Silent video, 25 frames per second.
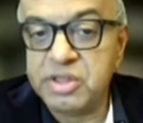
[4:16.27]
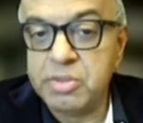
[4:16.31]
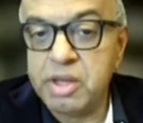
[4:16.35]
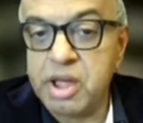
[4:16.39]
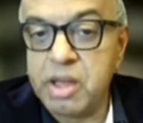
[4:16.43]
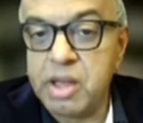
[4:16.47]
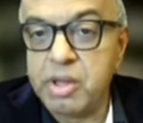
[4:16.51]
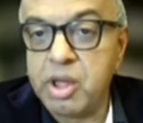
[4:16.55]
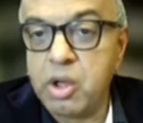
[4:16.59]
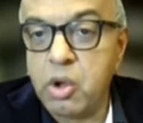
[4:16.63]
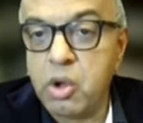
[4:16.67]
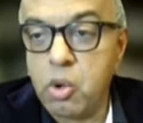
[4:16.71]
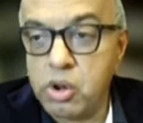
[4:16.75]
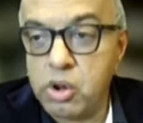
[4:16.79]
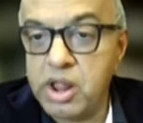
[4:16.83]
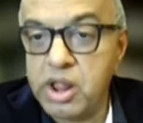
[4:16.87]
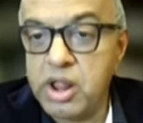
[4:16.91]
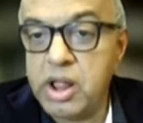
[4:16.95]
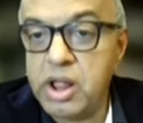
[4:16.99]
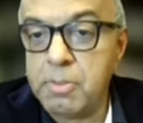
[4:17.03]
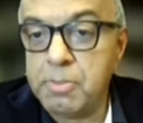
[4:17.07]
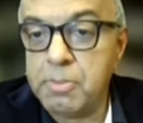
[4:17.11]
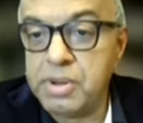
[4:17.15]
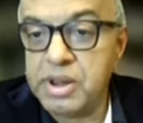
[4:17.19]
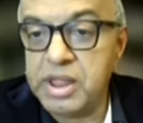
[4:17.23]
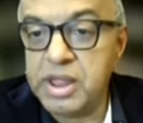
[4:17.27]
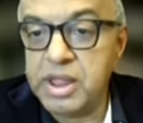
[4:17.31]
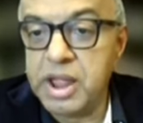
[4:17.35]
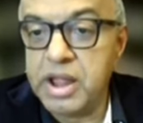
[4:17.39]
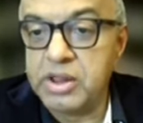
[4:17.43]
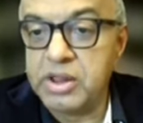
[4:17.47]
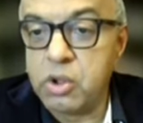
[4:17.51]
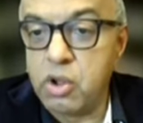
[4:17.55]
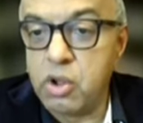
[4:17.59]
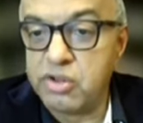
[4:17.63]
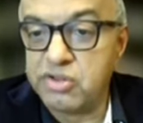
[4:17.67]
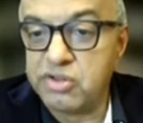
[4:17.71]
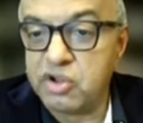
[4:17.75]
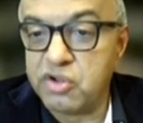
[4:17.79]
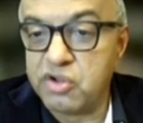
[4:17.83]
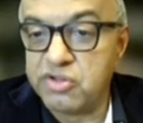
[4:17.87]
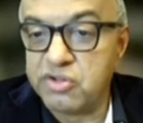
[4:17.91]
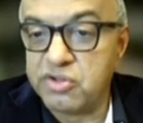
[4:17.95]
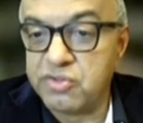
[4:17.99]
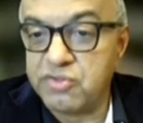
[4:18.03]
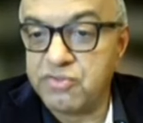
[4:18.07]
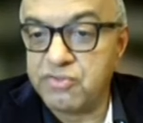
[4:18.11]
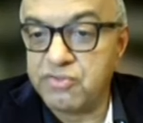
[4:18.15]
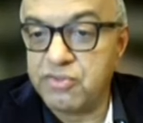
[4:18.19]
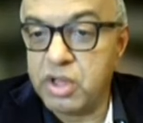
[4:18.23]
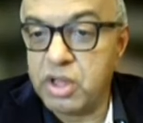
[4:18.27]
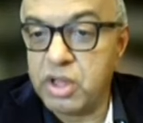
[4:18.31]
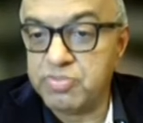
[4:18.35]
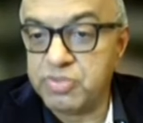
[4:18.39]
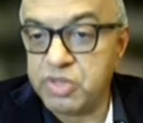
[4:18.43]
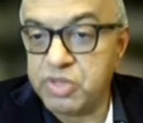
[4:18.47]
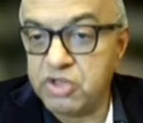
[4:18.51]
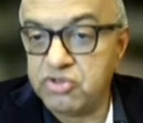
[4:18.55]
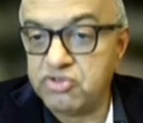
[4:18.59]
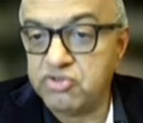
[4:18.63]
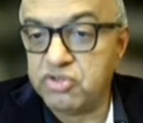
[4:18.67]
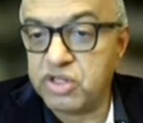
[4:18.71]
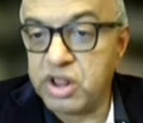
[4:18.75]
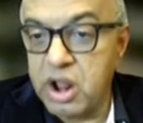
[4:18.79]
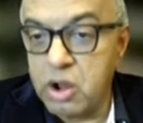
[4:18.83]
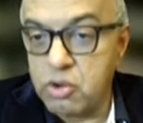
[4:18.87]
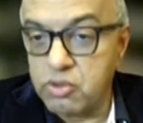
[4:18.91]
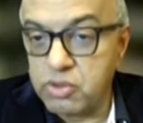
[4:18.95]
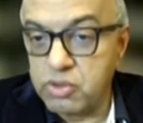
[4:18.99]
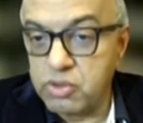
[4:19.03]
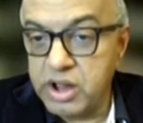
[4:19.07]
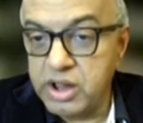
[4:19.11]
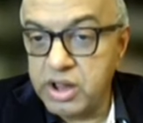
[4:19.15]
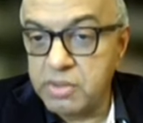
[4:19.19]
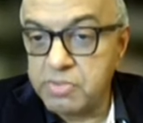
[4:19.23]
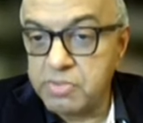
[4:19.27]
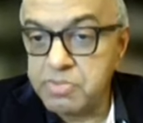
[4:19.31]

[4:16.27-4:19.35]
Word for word: becoming a holding company, and all sorts of uh, issues around that.